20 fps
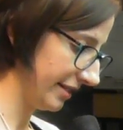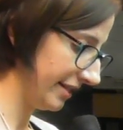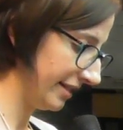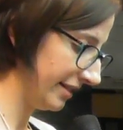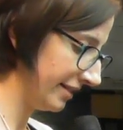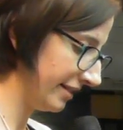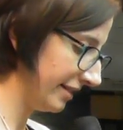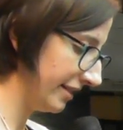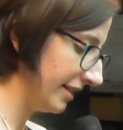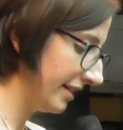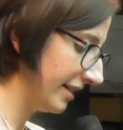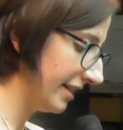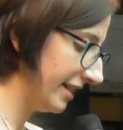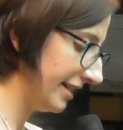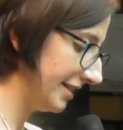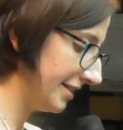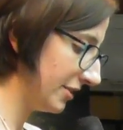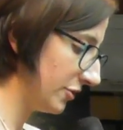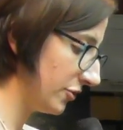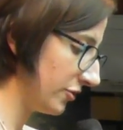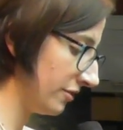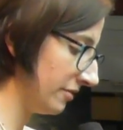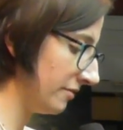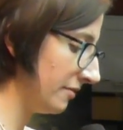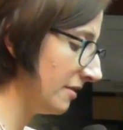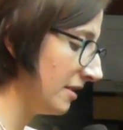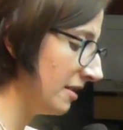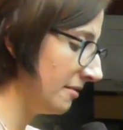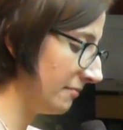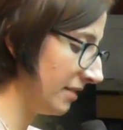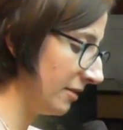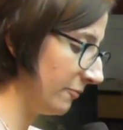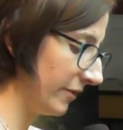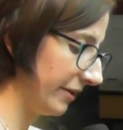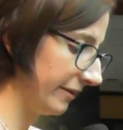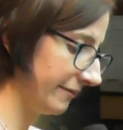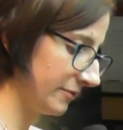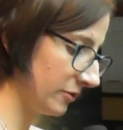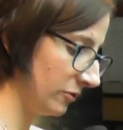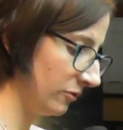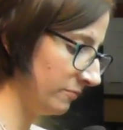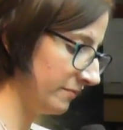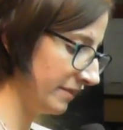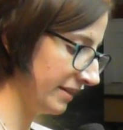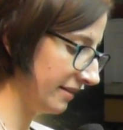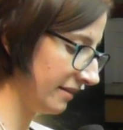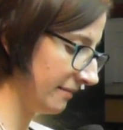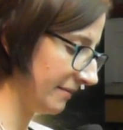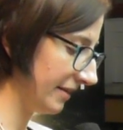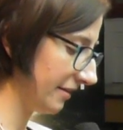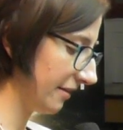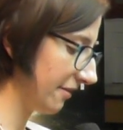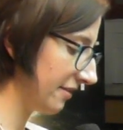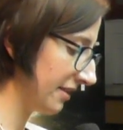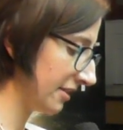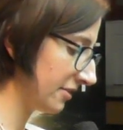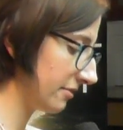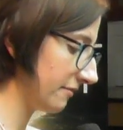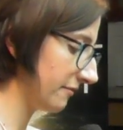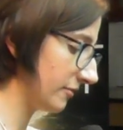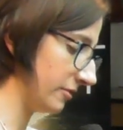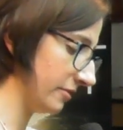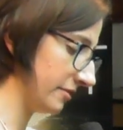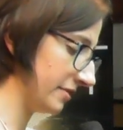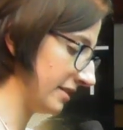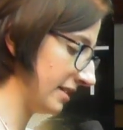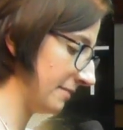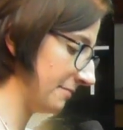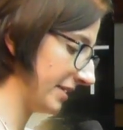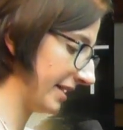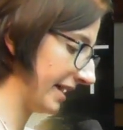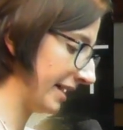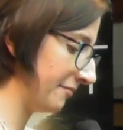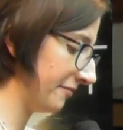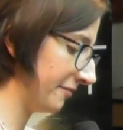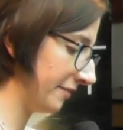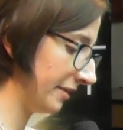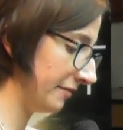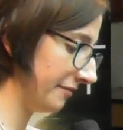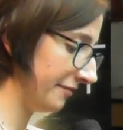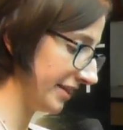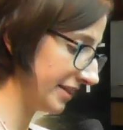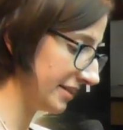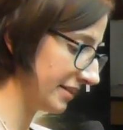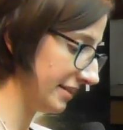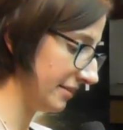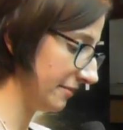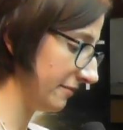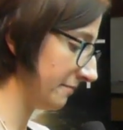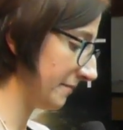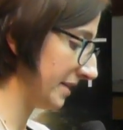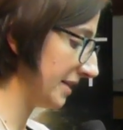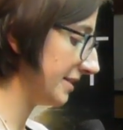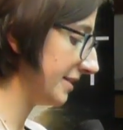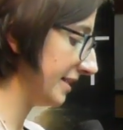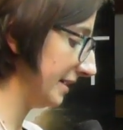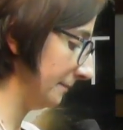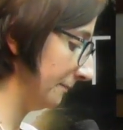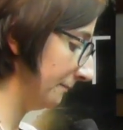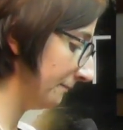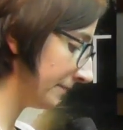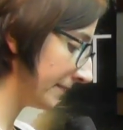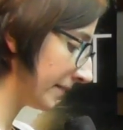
In addition, my wife told me about the things of God, and I became convicted of my sin.